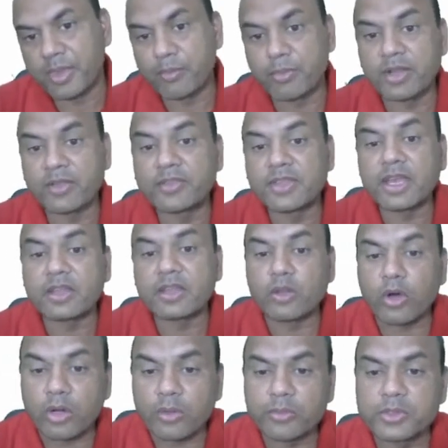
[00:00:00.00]
But if they are
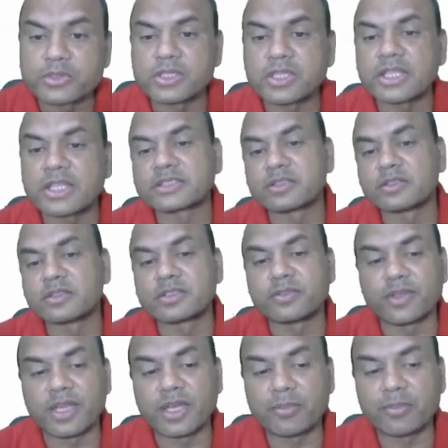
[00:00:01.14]
not mutually exclusive,
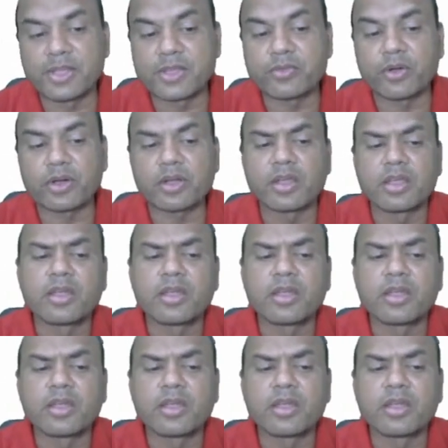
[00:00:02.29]
it means what?